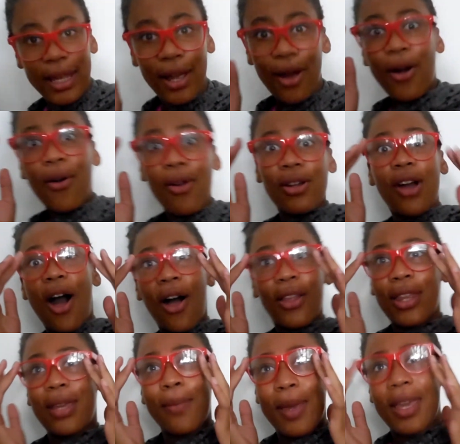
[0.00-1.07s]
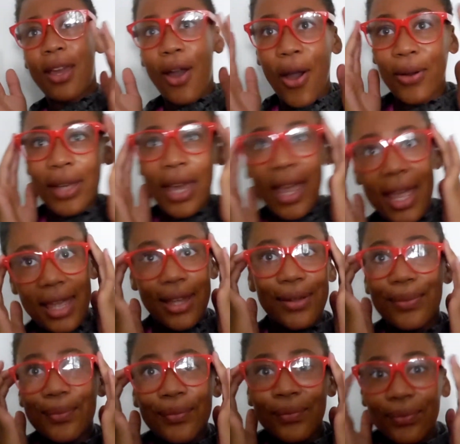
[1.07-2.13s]
me or calling me,
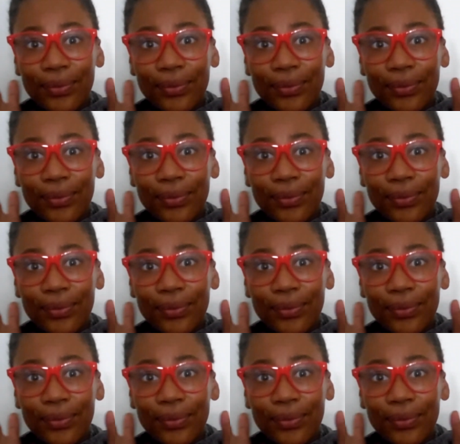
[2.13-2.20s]
okay?